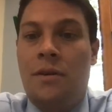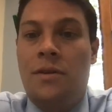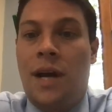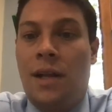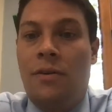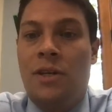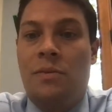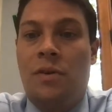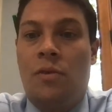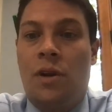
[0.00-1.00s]
Tyler has
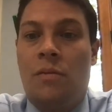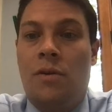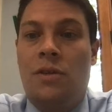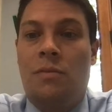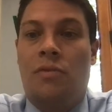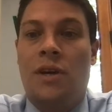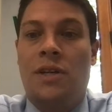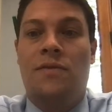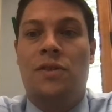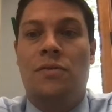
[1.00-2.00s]
been one of the most
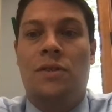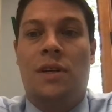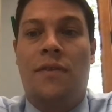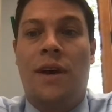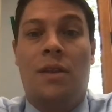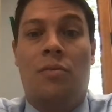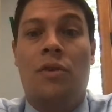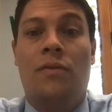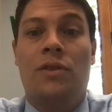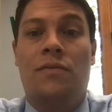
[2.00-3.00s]
impressive students I've had the
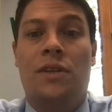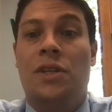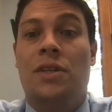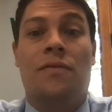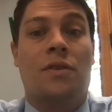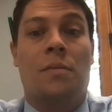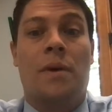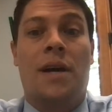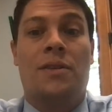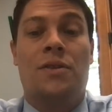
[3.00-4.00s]
privilege of teaching for the
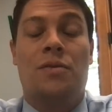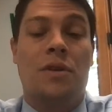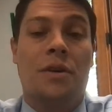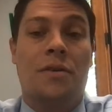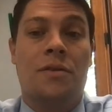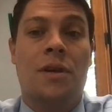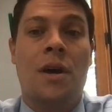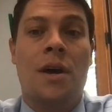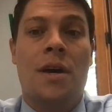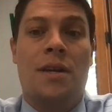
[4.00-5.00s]
past 2 years.
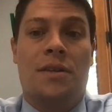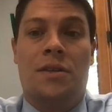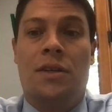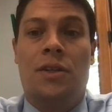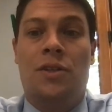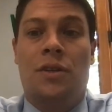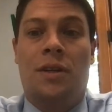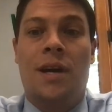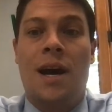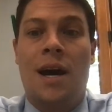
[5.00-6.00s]
He's a
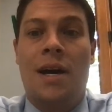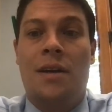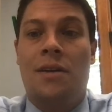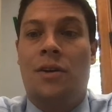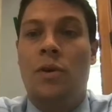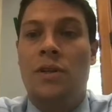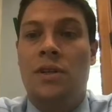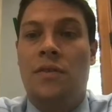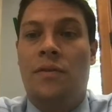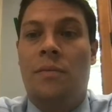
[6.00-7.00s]
diligent, kind,
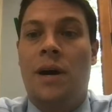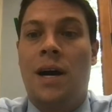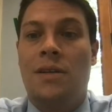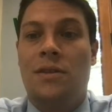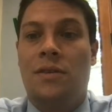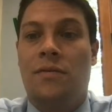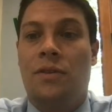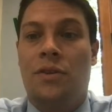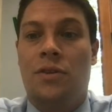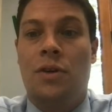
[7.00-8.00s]
inquisitive, and positive
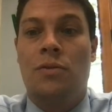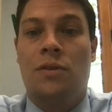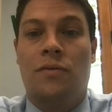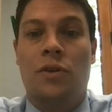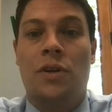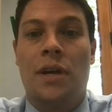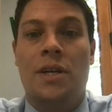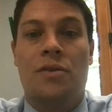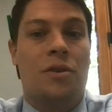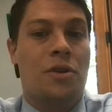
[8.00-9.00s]
with a dose of
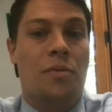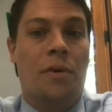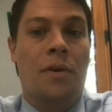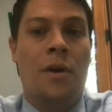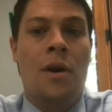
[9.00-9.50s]
good-natured humor.